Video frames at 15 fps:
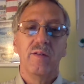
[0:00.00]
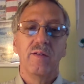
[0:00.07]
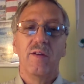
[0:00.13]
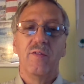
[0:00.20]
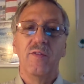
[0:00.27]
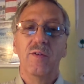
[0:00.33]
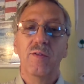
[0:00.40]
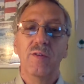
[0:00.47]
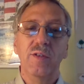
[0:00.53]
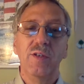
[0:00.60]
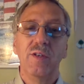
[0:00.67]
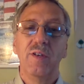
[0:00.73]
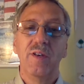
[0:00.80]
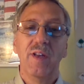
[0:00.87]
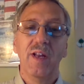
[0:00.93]
if you
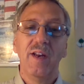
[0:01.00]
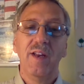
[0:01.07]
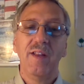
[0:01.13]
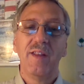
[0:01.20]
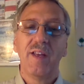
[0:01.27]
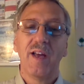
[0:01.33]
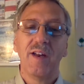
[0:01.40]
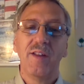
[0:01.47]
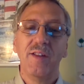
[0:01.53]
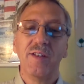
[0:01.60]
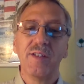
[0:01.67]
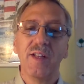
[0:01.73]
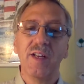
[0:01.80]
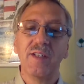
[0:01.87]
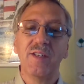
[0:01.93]
got anything out of
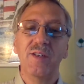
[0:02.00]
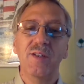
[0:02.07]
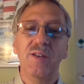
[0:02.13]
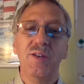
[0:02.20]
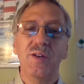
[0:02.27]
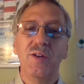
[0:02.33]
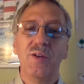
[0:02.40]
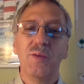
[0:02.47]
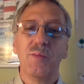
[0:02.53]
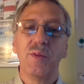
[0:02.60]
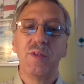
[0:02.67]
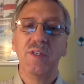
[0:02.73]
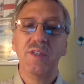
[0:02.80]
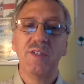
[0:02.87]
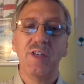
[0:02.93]
this lesson,
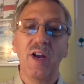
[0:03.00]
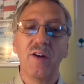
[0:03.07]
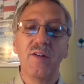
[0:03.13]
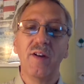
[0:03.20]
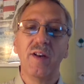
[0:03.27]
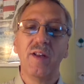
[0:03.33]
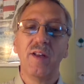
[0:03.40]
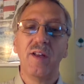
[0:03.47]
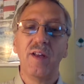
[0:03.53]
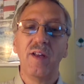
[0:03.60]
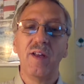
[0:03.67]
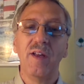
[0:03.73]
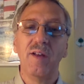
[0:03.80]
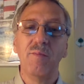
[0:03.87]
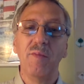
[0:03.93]
please share it.
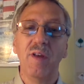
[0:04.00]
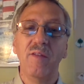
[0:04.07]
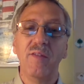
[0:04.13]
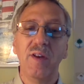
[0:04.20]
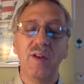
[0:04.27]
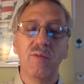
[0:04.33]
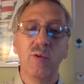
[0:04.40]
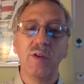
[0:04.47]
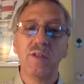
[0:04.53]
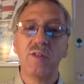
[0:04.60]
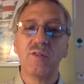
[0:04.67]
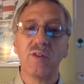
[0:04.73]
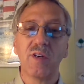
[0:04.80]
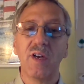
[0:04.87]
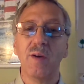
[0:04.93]
Any
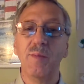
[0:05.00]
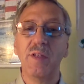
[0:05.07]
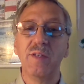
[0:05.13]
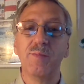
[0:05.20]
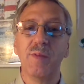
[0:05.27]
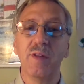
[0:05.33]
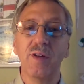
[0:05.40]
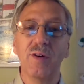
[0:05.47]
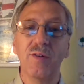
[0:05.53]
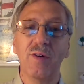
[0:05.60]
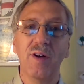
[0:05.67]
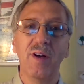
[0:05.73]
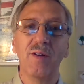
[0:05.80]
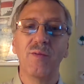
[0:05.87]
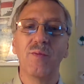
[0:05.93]
questions or comments below,
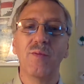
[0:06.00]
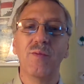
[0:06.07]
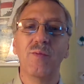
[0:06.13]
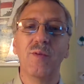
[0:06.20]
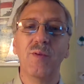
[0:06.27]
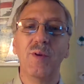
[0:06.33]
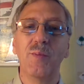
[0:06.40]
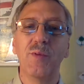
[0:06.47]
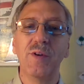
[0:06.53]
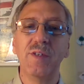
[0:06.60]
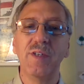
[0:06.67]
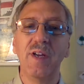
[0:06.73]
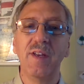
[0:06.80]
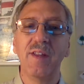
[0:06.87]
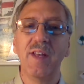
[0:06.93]
I would
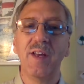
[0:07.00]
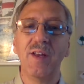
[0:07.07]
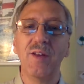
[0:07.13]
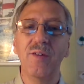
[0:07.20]
appreciate it. Thank